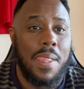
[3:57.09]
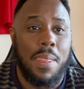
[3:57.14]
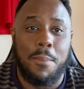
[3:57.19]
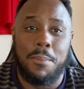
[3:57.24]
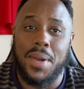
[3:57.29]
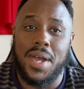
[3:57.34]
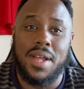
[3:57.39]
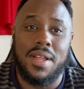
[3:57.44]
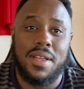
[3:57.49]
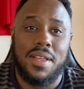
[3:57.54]

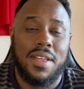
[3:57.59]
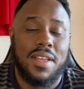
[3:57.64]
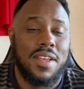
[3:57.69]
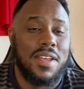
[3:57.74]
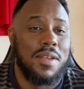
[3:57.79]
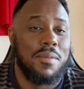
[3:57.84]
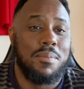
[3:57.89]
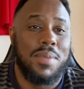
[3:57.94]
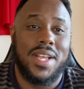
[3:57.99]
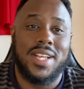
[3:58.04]
But
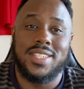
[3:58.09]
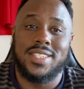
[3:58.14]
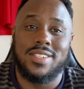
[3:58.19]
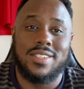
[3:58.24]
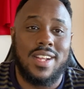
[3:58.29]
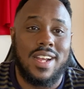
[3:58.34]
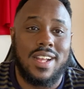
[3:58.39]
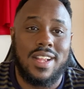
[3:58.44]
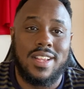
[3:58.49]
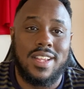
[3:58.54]
because they're
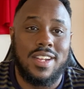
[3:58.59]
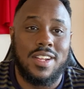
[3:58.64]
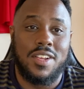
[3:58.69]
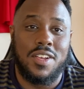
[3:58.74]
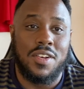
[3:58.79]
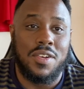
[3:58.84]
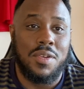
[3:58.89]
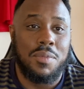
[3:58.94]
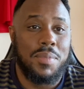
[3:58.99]
not clinical,